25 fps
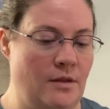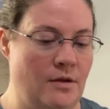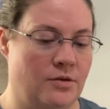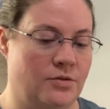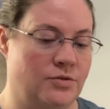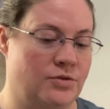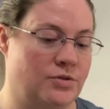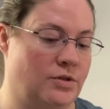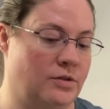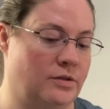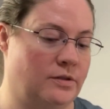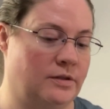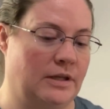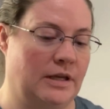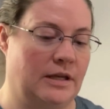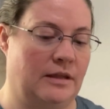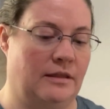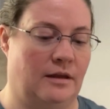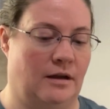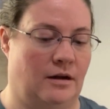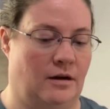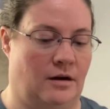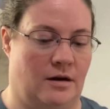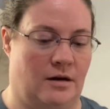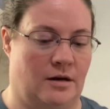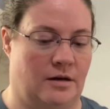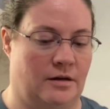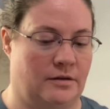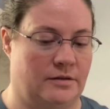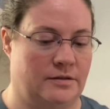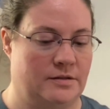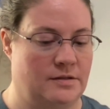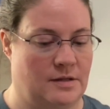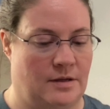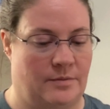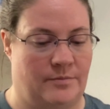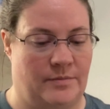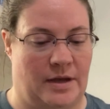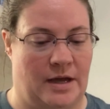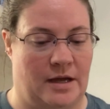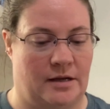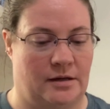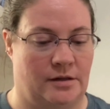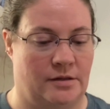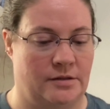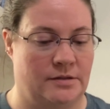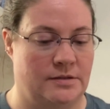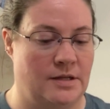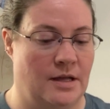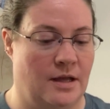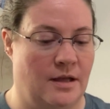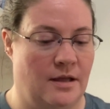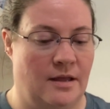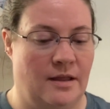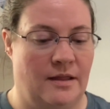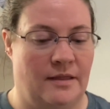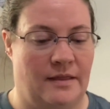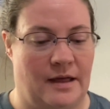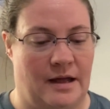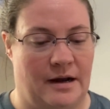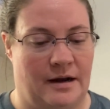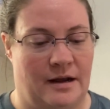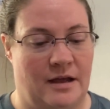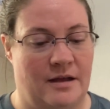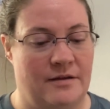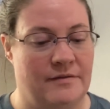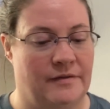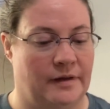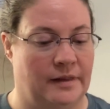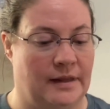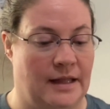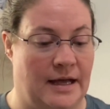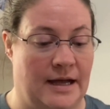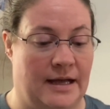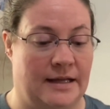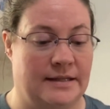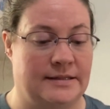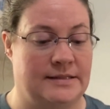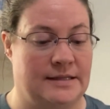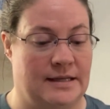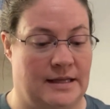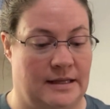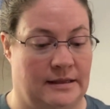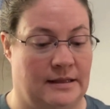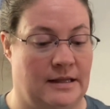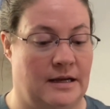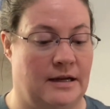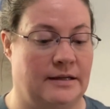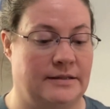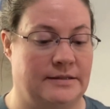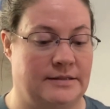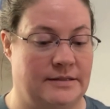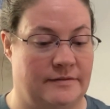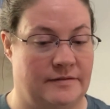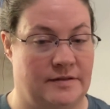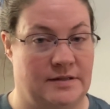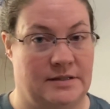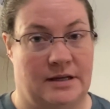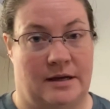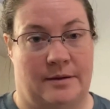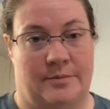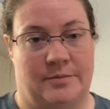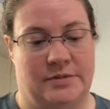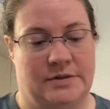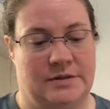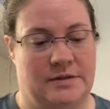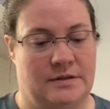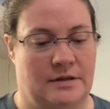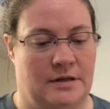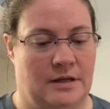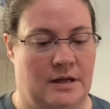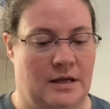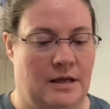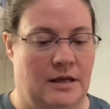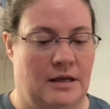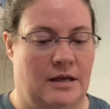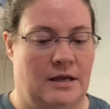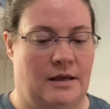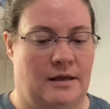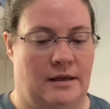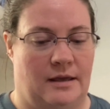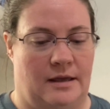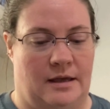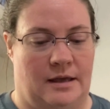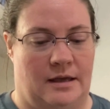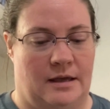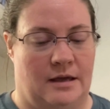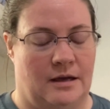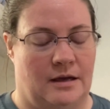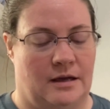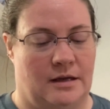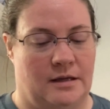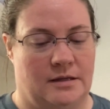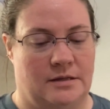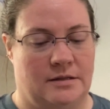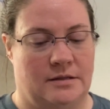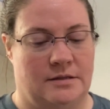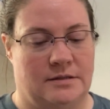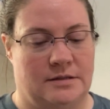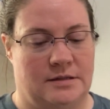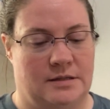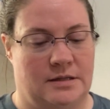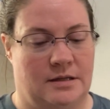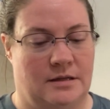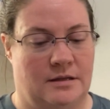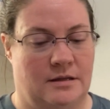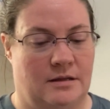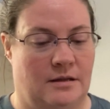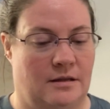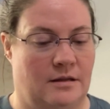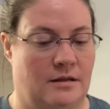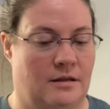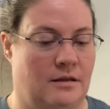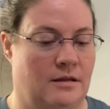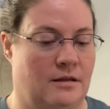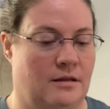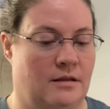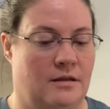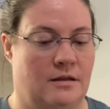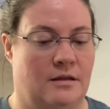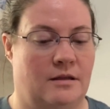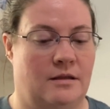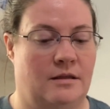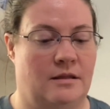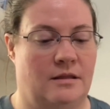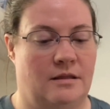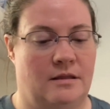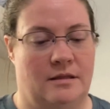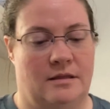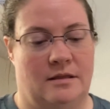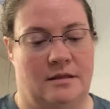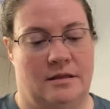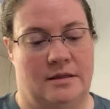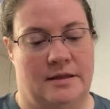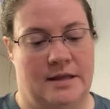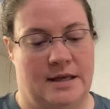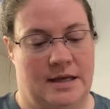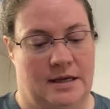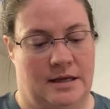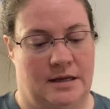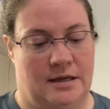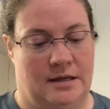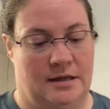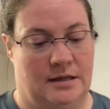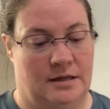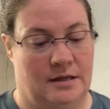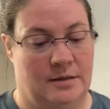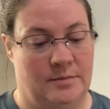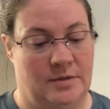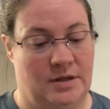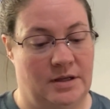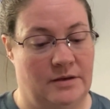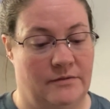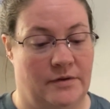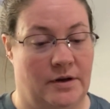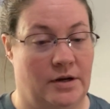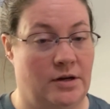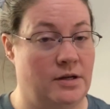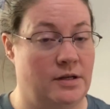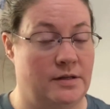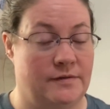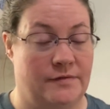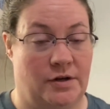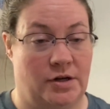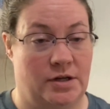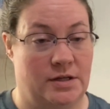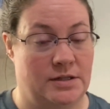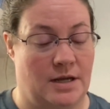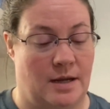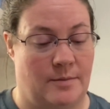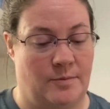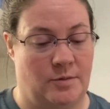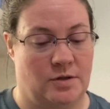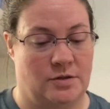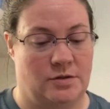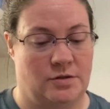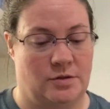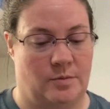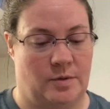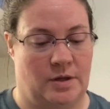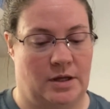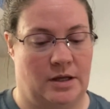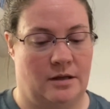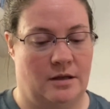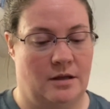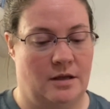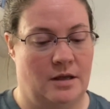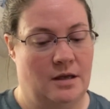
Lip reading: Certainly there are some patterns that have lots and lots of steps, and they can be very, very time consuming.